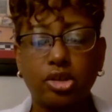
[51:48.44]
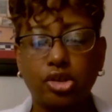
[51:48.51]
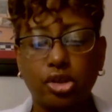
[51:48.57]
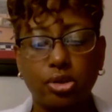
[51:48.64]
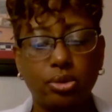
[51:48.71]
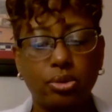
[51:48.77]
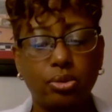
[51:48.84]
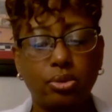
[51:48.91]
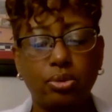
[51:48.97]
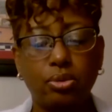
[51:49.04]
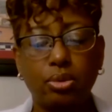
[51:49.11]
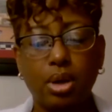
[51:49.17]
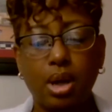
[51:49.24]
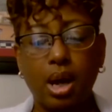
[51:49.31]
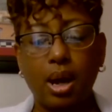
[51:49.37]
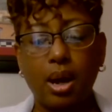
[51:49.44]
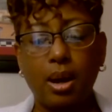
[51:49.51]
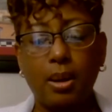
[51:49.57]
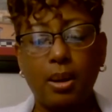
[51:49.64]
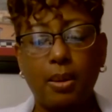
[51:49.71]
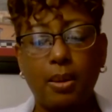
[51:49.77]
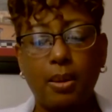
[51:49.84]
To
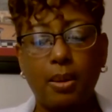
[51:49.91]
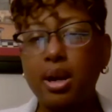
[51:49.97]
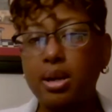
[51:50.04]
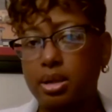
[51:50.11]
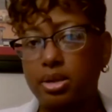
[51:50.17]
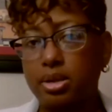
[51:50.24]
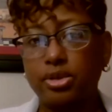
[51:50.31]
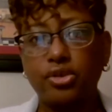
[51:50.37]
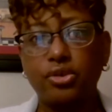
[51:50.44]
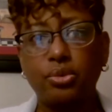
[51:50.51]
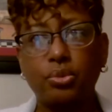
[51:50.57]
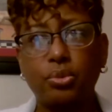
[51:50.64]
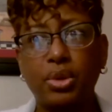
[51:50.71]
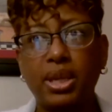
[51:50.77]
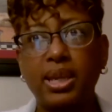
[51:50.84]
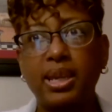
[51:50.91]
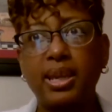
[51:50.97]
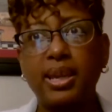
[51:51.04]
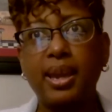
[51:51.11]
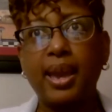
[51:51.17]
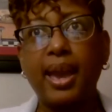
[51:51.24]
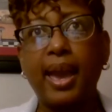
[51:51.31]
um, partners,
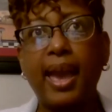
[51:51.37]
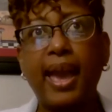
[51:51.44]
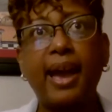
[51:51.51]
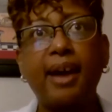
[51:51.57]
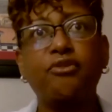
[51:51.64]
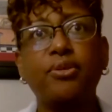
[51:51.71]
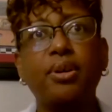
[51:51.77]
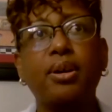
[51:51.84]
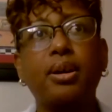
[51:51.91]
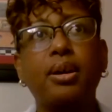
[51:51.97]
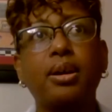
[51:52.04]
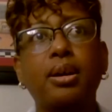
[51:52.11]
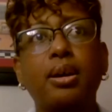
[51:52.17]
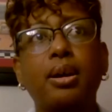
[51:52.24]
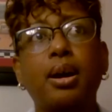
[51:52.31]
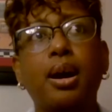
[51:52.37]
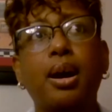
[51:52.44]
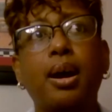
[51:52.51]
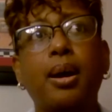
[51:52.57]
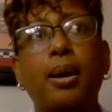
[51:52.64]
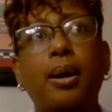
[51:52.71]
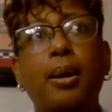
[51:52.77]
we have
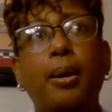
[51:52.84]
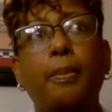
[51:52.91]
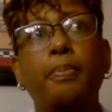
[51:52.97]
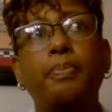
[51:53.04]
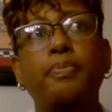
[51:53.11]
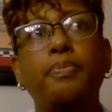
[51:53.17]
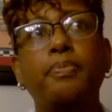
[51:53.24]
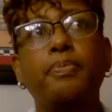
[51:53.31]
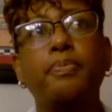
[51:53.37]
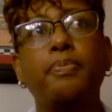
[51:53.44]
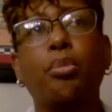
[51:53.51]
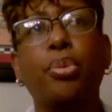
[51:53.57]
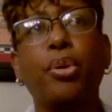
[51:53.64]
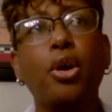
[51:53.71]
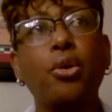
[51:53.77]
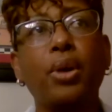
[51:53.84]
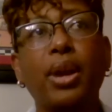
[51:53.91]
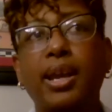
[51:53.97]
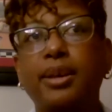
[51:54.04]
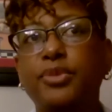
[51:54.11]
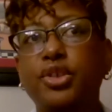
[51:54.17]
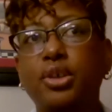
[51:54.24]
um,
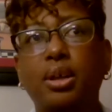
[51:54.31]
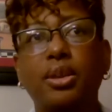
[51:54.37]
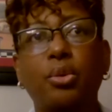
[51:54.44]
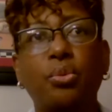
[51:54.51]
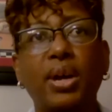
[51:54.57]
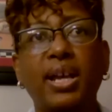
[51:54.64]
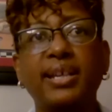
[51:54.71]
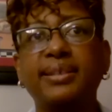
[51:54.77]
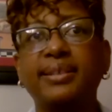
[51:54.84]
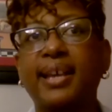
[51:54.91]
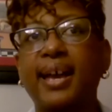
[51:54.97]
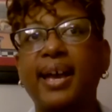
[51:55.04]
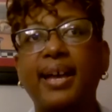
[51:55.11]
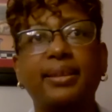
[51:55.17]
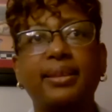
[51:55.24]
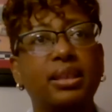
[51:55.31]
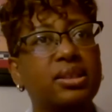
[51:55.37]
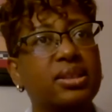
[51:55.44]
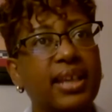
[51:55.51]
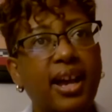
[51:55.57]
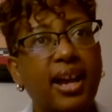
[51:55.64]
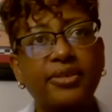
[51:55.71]
programs on the west side, the
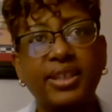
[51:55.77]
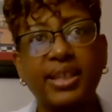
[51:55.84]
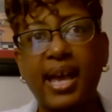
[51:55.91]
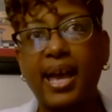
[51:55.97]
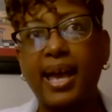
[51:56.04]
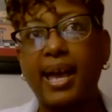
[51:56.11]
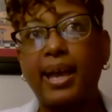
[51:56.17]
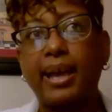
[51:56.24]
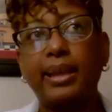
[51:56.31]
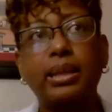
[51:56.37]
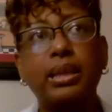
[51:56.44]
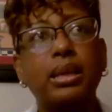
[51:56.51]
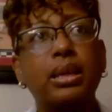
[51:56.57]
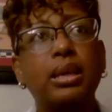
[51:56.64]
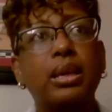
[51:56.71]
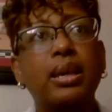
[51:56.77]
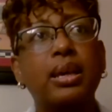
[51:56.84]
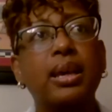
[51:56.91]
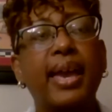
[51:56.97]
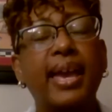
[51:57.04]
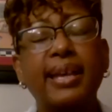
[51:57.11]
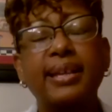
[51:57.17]
south side,
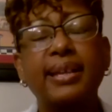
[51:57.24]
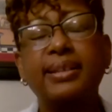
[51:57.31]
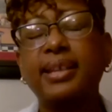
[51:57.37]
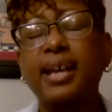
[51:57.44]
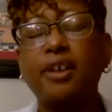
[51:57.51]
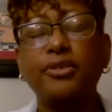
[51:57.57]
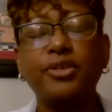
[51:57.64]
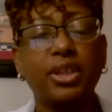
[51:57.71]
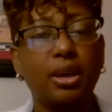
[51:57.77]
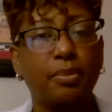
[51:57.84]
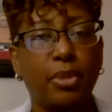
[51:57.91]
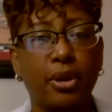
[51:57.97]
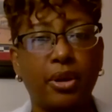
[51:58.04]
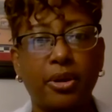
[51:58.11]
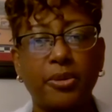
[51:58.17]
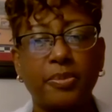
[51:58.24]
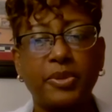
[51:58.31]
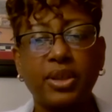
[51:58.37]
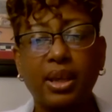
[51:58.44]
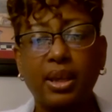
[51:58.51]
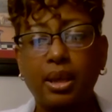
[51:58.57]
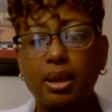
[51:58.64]
and south
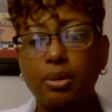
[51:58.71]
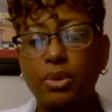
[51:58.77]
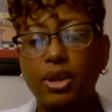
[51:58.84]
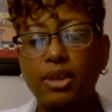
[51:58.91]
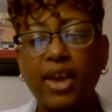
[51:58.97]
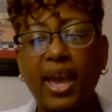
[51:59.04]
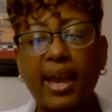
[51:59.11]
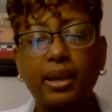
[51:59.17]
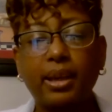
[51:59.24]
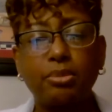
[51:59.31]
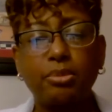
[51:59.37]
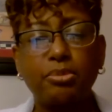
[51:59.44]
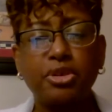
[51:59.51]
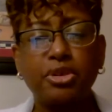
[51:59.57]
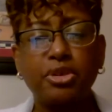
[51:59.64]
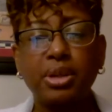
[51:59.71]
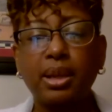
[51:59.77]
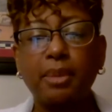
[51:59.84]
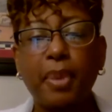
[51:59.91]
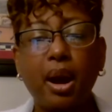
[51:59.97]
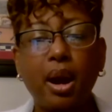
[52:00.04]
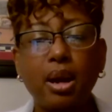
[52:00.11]
suburbs. We've had community
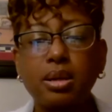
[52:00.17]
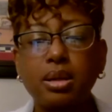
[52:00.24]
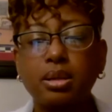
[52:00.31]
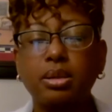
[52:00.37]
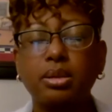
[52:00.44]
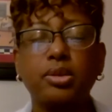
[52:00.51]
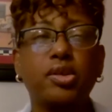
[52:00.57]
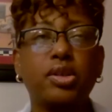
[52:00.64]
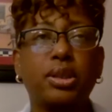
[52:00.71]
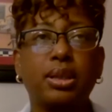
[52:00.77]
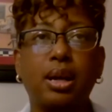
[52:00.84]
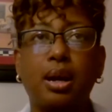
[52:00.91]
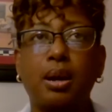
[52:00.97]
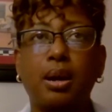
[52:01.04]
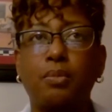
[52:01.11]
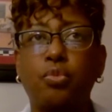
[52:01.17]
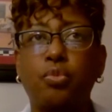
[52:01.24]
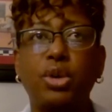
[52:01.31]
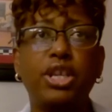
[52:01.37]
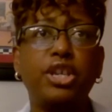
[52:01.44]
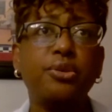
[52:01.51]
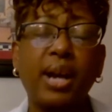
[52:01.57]
partners um,
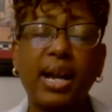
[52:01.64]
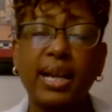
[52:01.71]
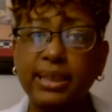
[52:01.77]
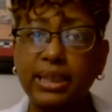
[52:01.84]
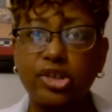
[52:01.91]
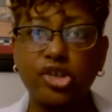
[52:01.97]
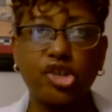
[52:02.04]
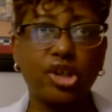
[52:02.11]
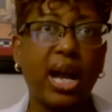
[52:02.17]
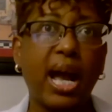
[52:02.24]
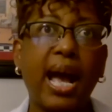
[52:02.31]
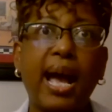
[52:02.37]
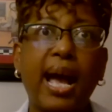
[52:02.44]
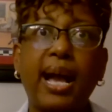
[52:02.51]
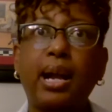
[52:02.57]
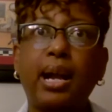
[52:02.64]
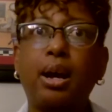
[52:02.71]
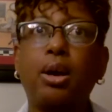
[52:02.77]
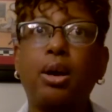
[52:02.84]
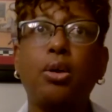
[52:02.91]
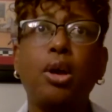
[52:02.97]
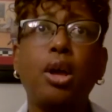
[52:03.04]
with UIC Chicago,